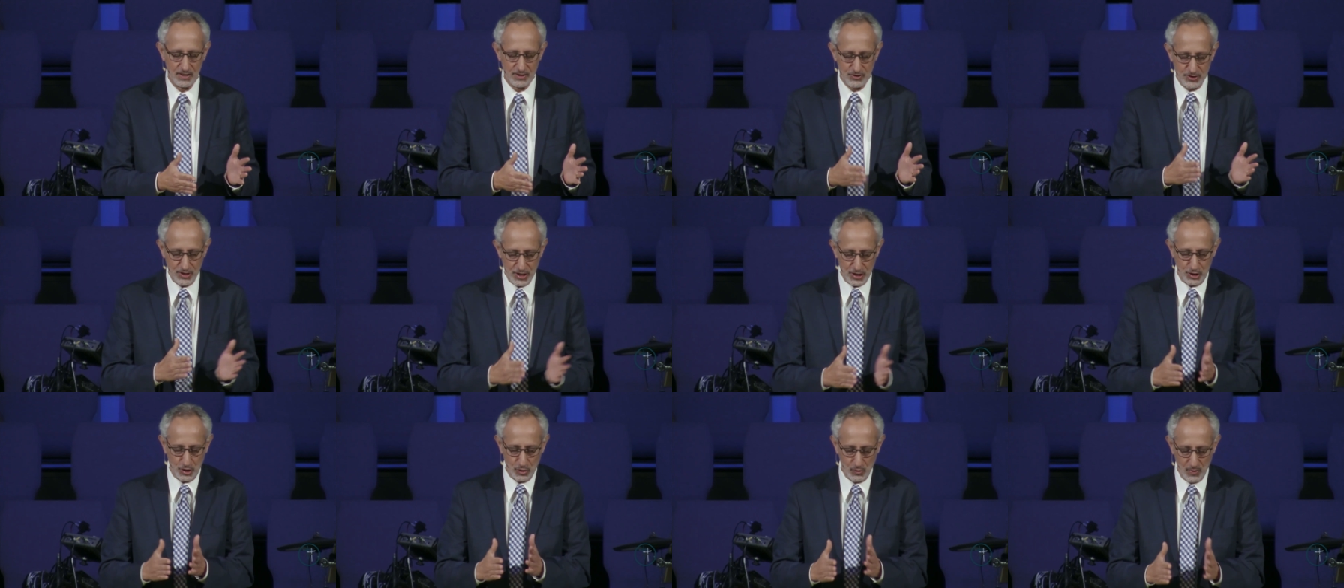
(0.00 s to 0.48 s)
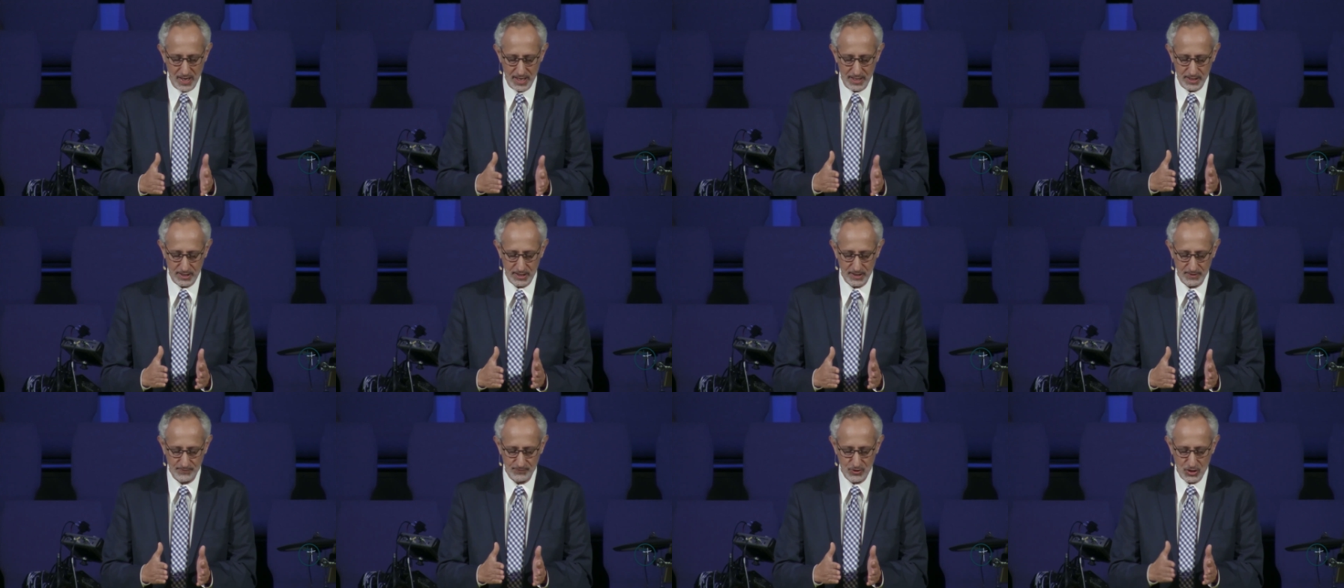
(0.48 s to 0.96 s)

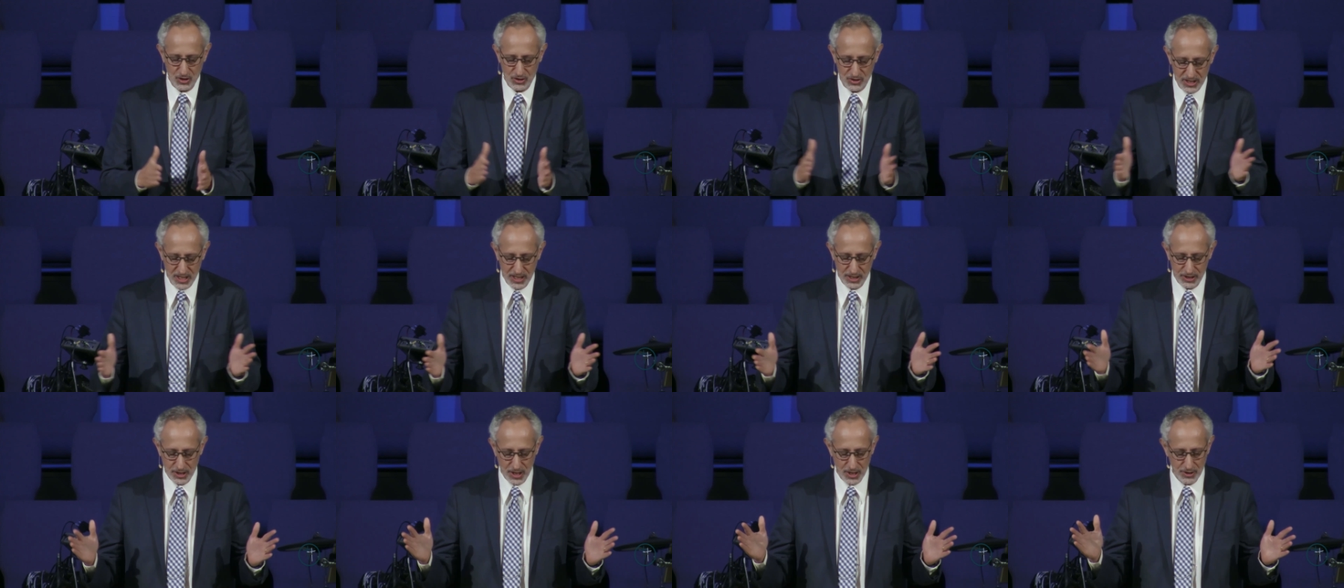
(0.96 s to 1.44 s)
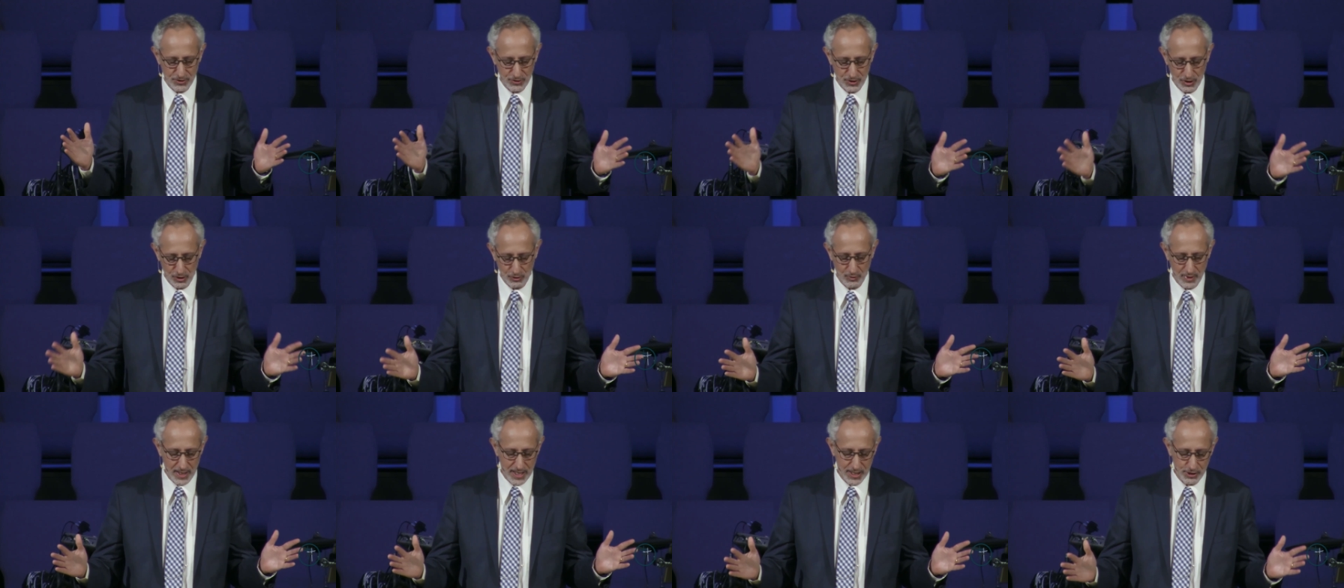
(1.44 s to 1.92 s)
situation to teach us
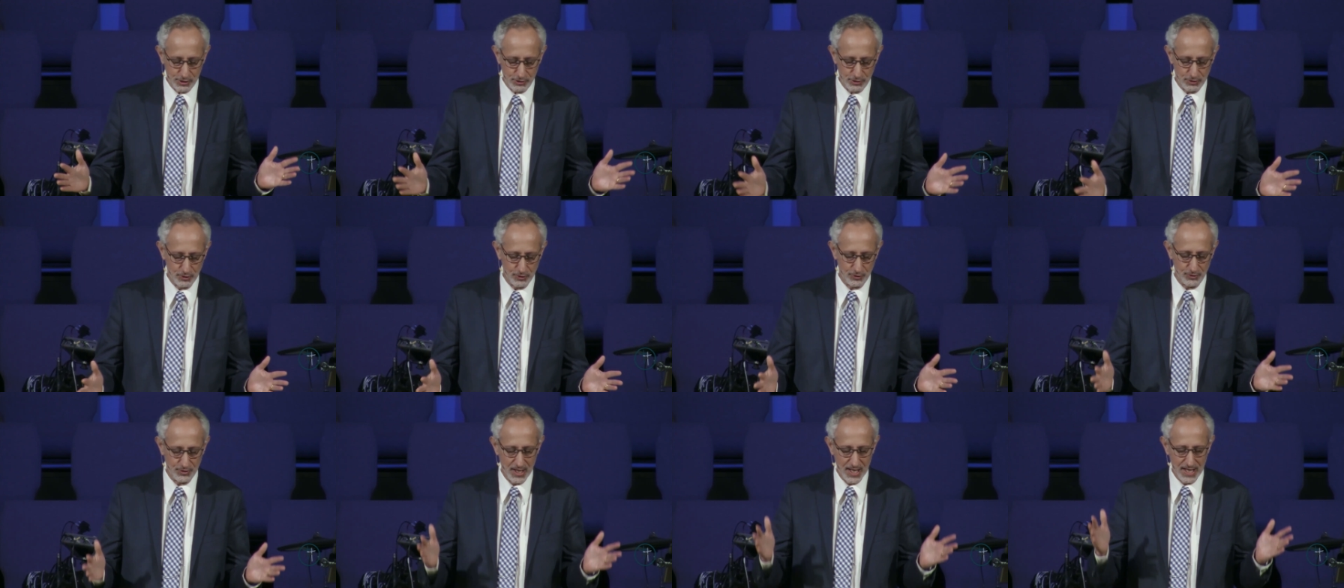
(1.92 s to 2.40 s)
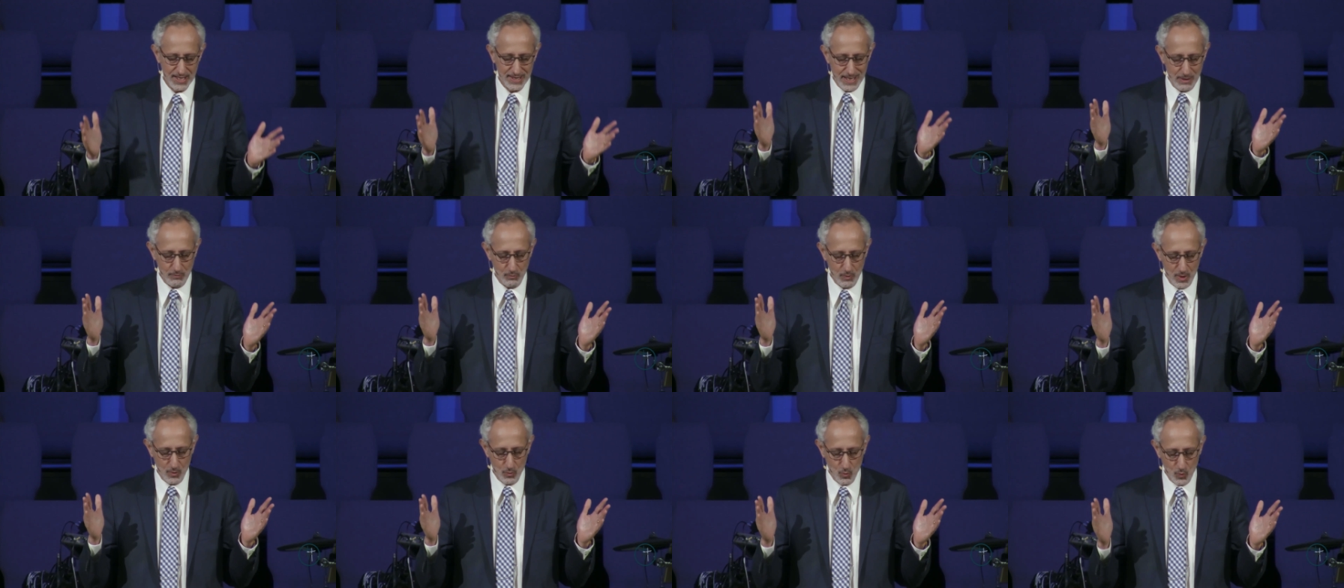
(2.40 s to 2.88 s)
the great truth
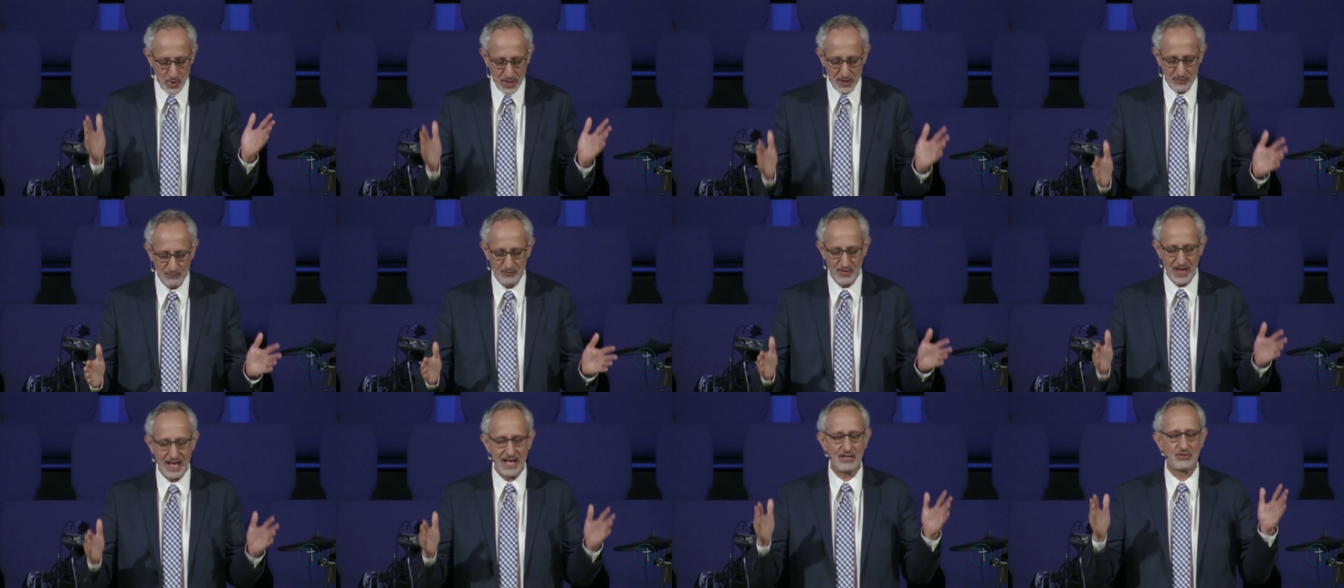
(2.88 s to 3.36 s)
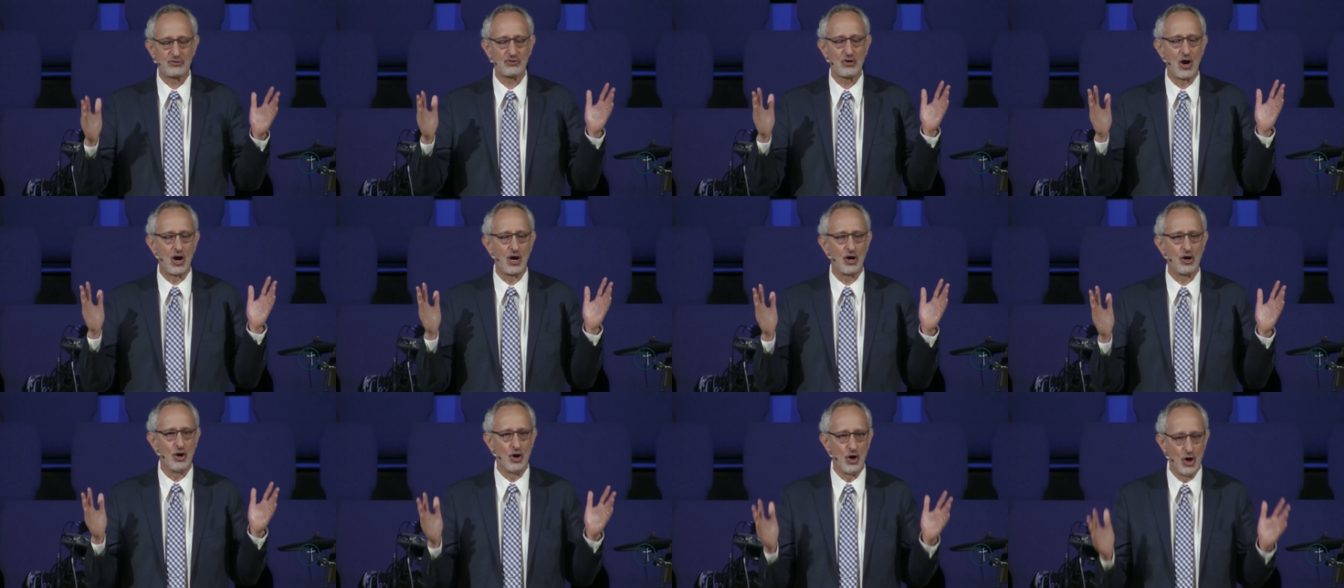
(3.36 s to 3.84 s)
that when we face
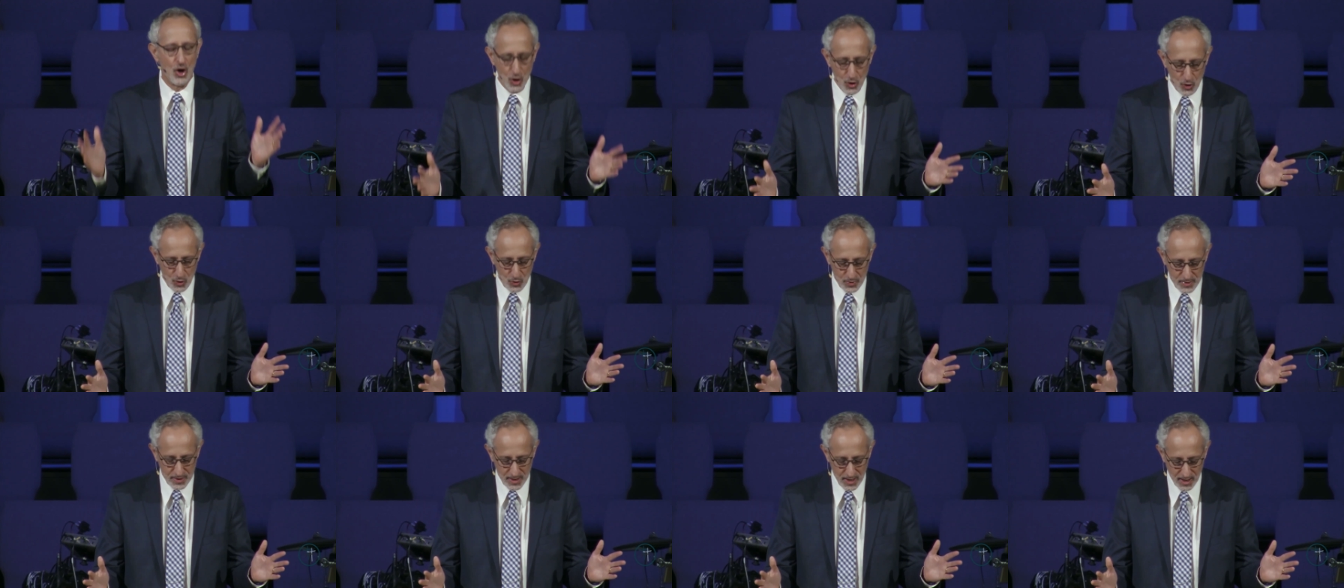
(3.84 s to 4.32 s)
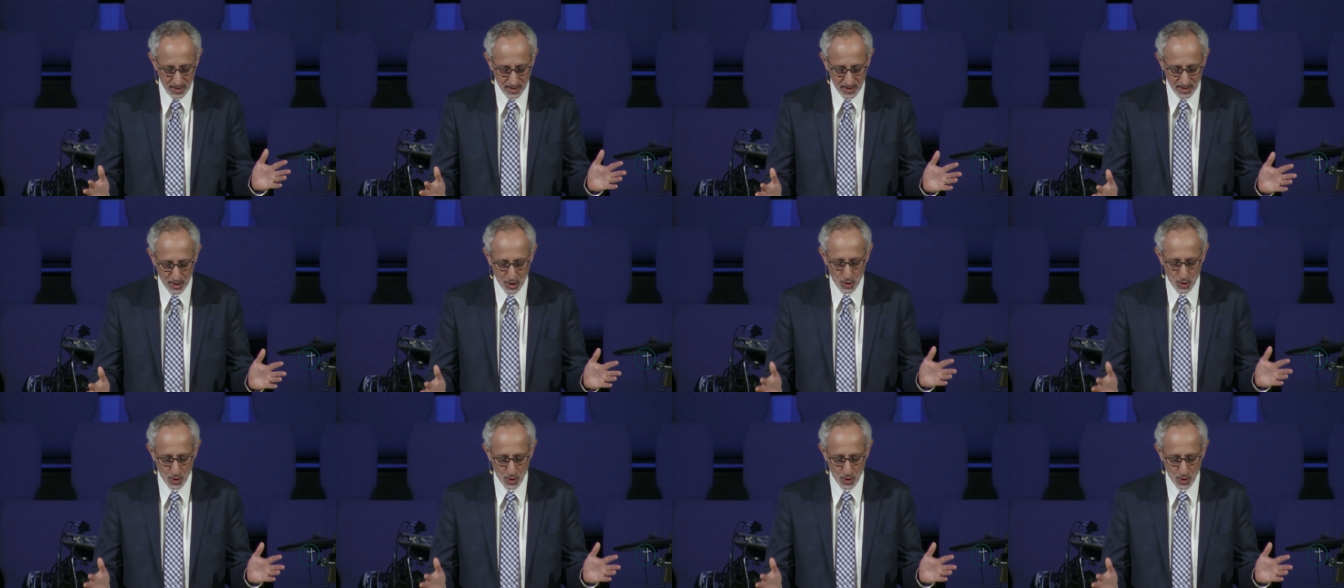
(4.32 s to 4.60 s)
our own